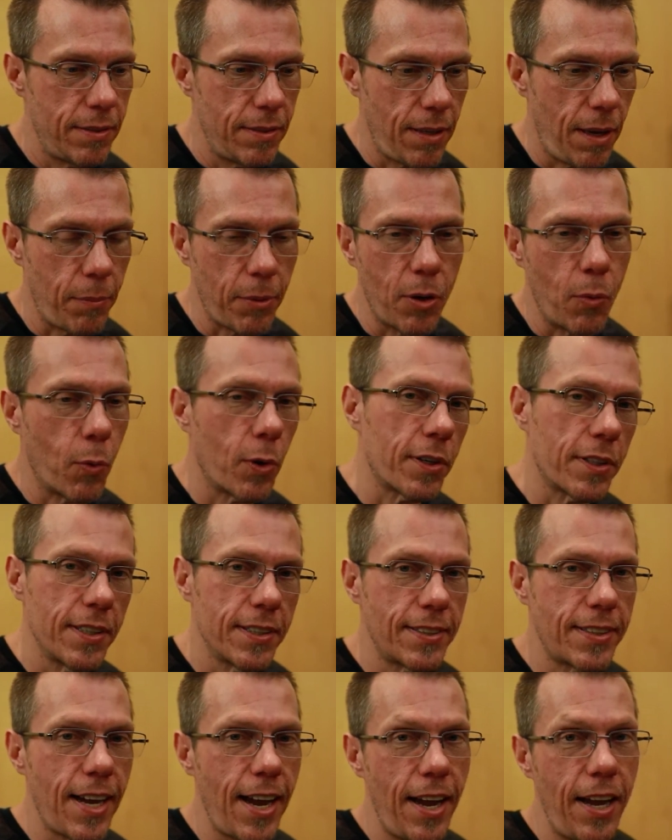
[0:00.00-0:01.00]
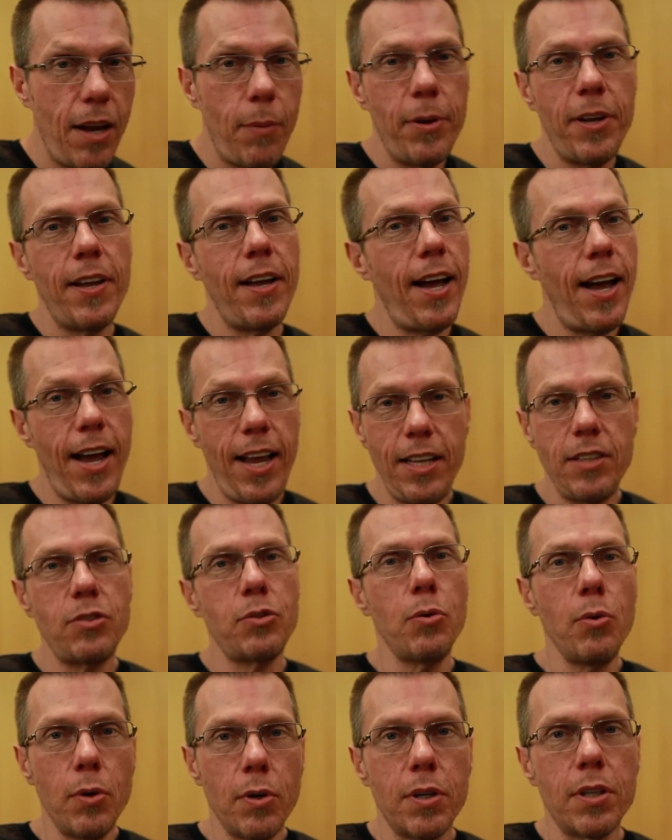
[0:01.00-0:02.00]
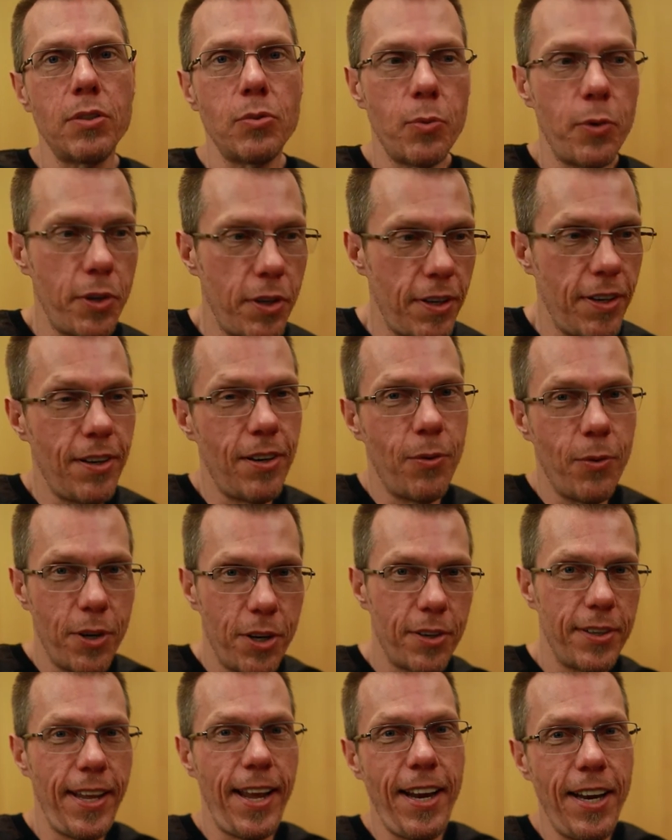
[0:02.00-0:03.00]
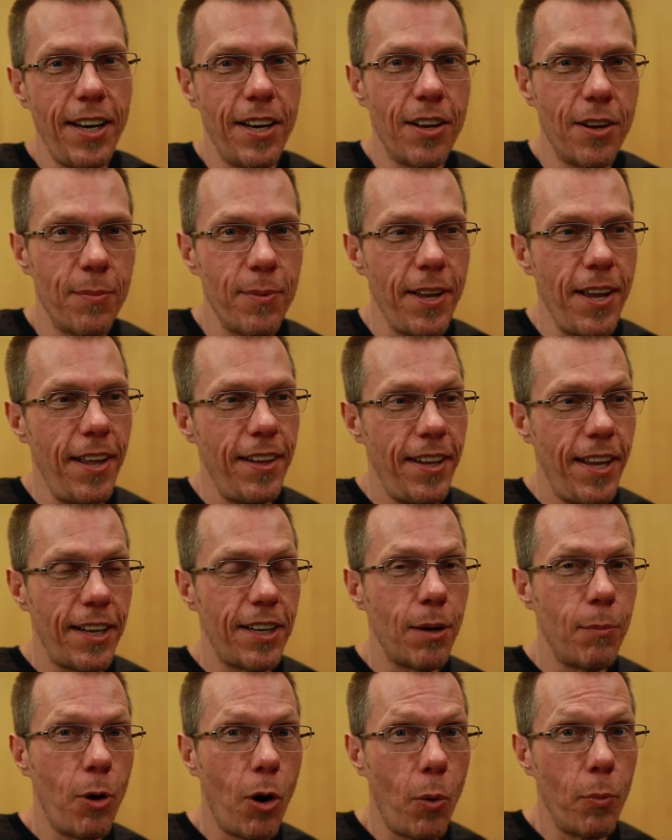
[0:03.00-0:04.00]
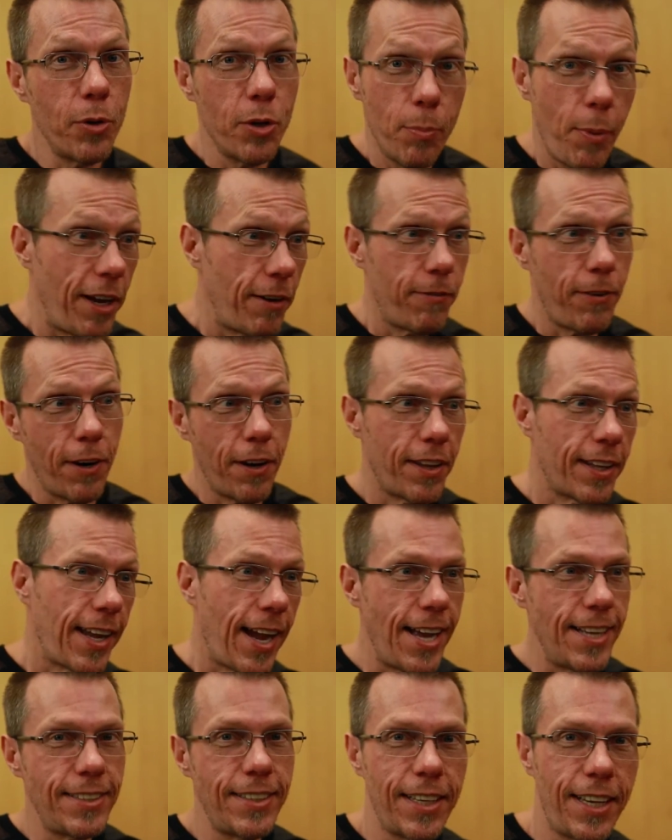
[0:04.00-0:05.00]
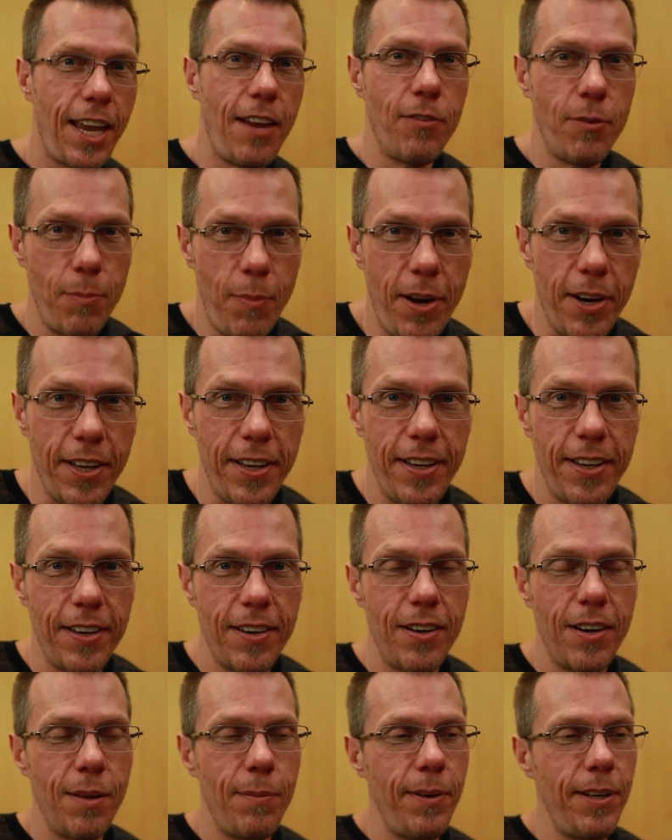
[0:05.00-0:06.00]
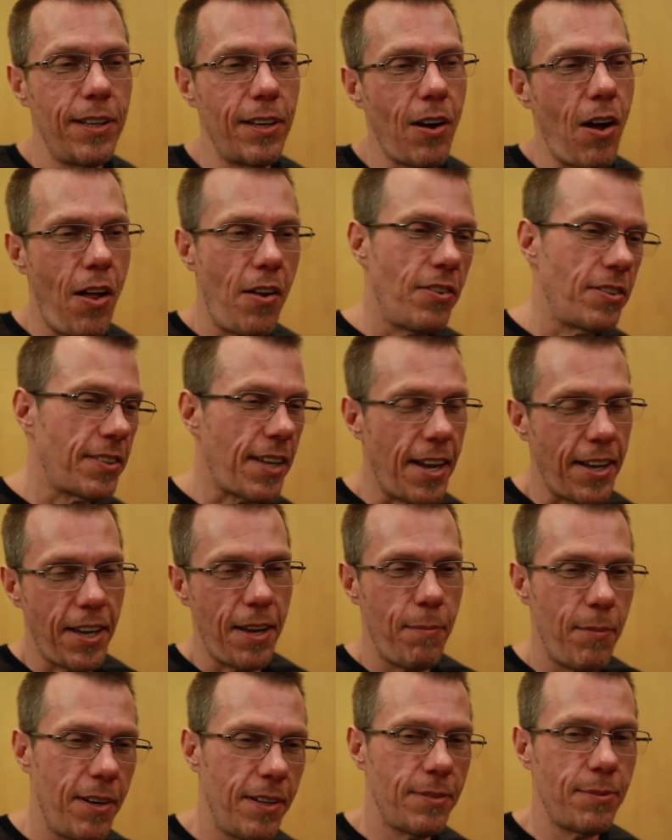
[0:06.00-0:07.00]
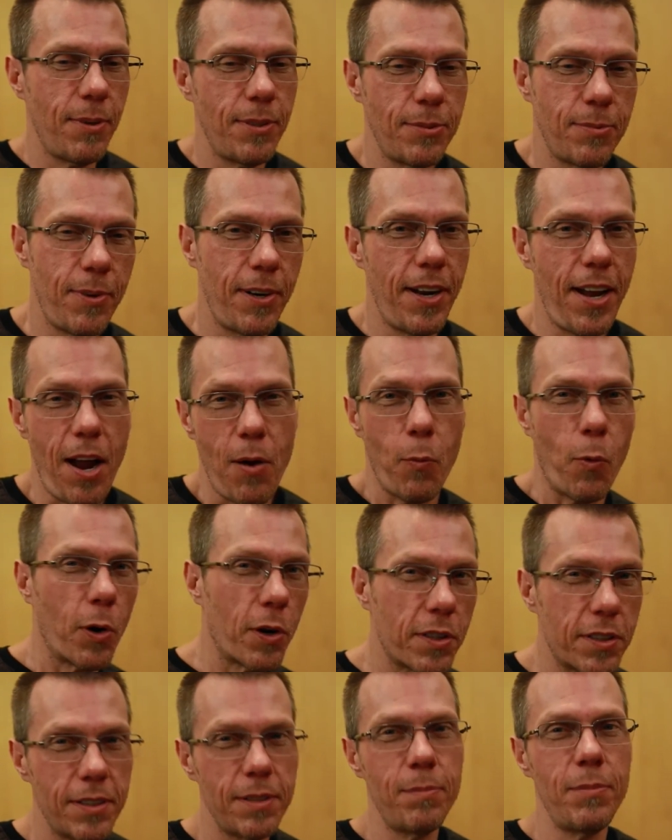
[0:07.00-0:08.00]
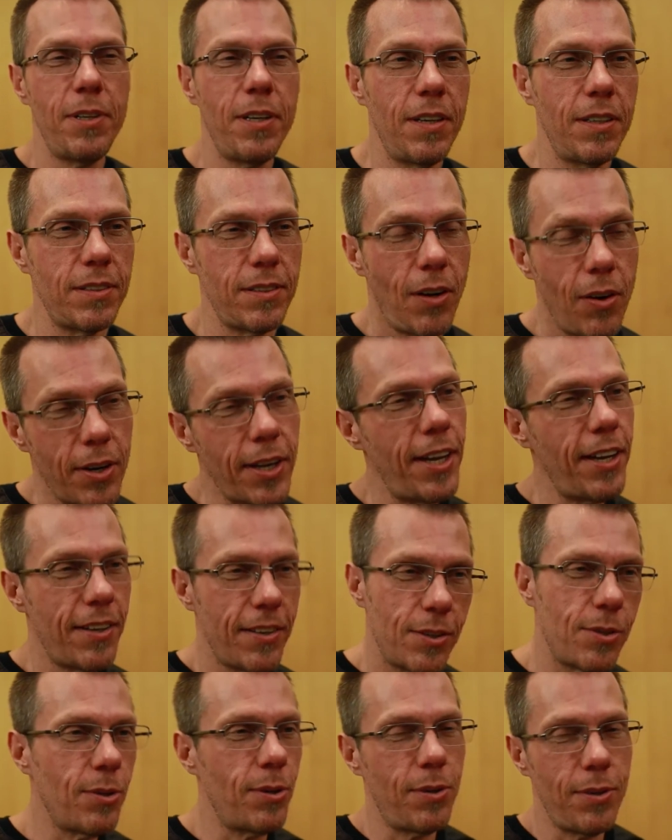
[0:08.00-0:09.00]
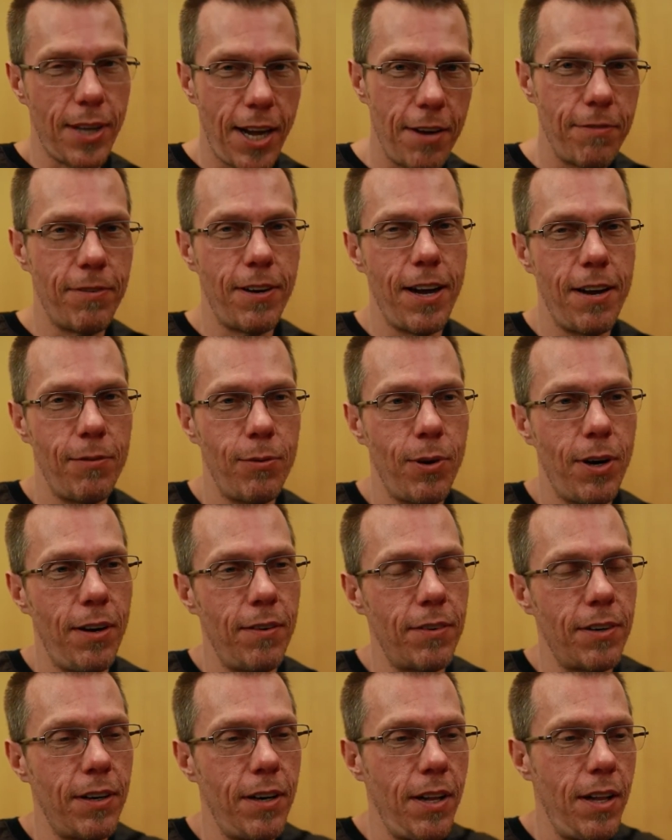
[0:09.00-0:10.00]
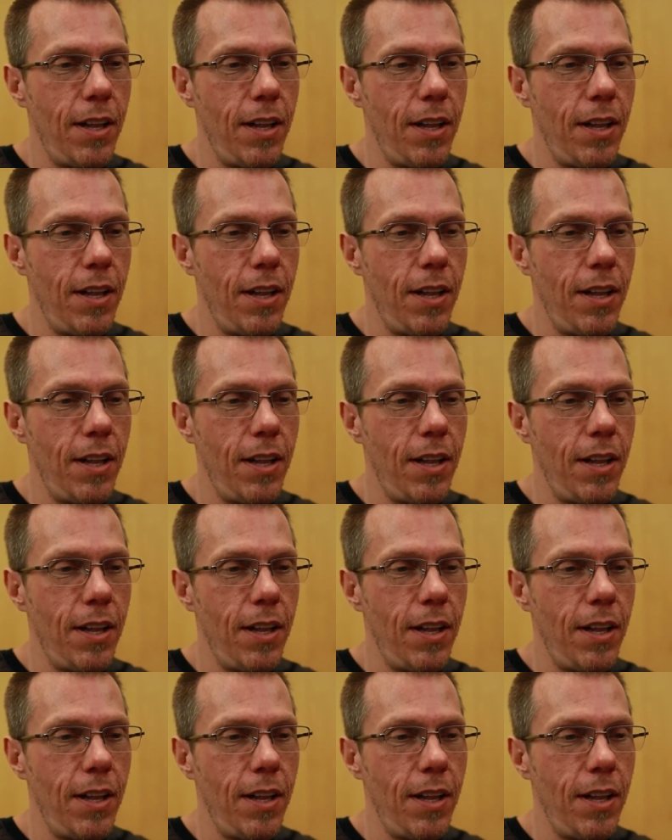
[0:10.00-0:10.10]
I'm going to work this guy. I mean, it's cool because when you're dating them, they come home and you make fun of the guys that gave him money. You know what I mean? Like, oh, this guy gave me this much money. I worked him, okay, cool. High five, whatever.